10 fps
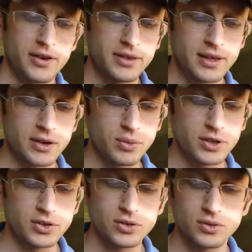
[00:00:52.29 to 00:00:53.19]
I think
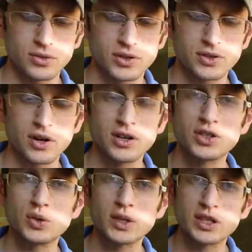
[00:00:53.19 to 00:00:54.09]
when you
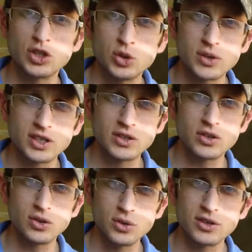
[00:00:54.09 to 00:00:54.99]
start doing
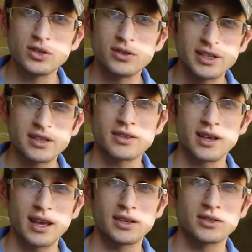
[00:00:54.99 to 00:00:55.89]
new and unique
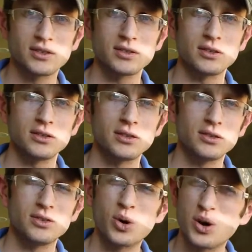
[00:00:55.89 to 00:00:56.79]
things,
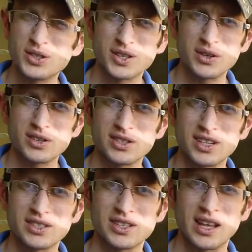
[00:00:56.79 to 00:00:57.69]
you always get
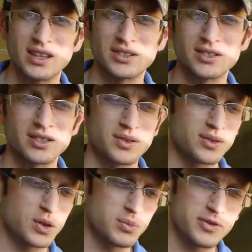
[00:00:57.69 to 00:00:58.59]
resistance. It
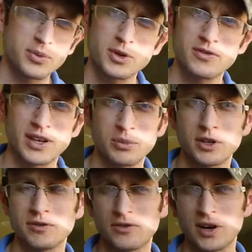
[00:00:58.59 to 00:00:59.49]
could be from your
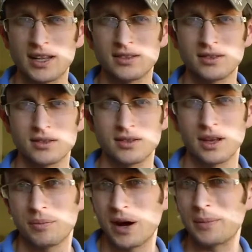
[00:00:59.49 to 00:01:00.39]
family and friends.
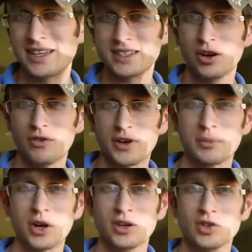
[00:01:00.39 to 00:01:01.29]
Myself,
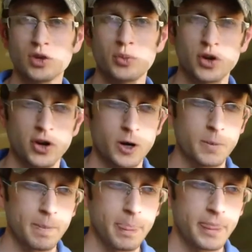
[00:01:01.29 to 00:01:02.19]
I'm an entrepreneur.